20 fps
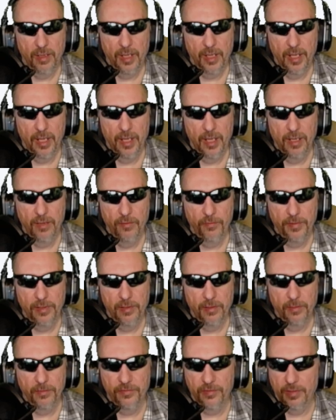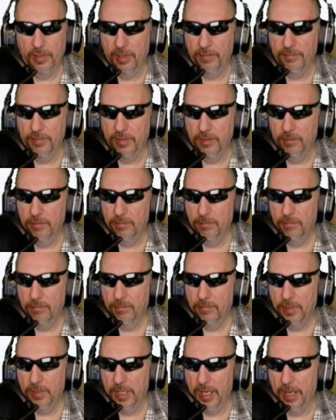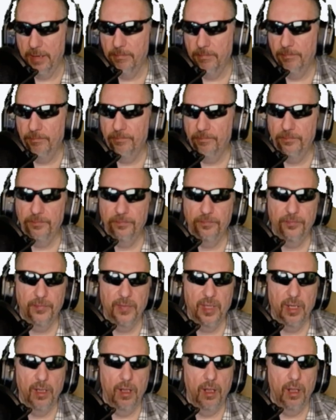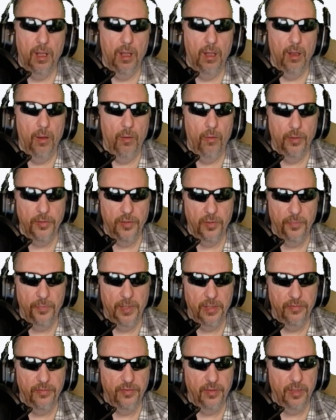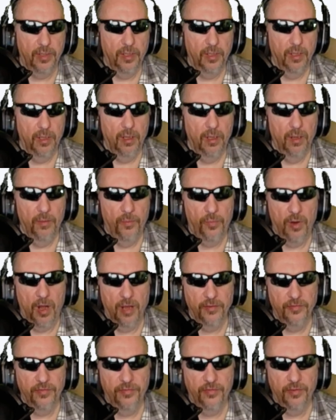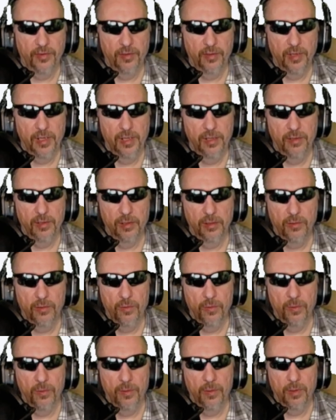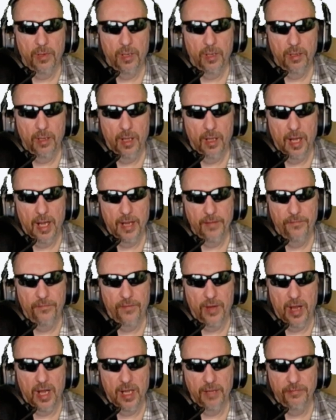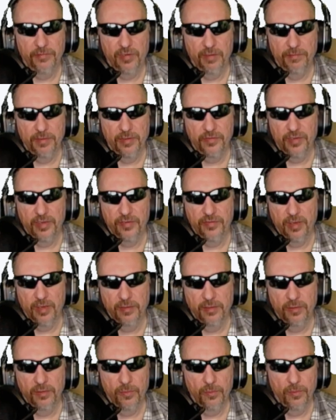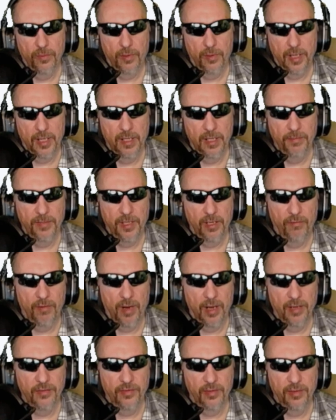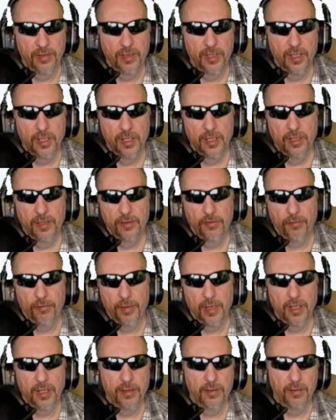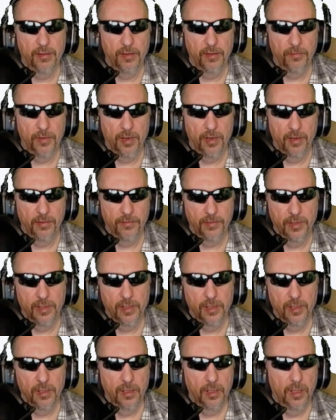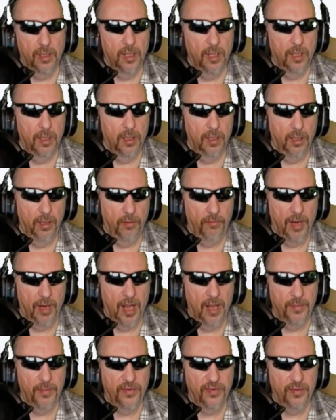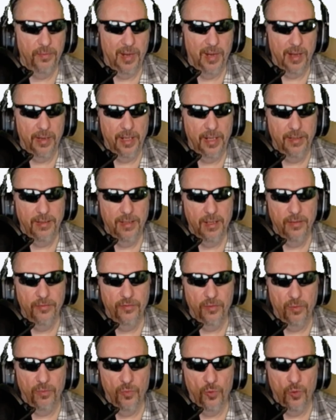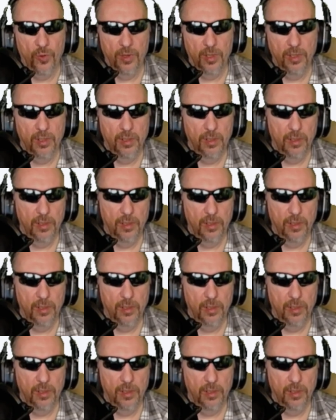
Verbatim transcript: and Windows 11. Okay. On your PC. Processor Intel Core i5 7600 or AMD Ryzen 3 3100. RAM, it's about 8 gigs or more.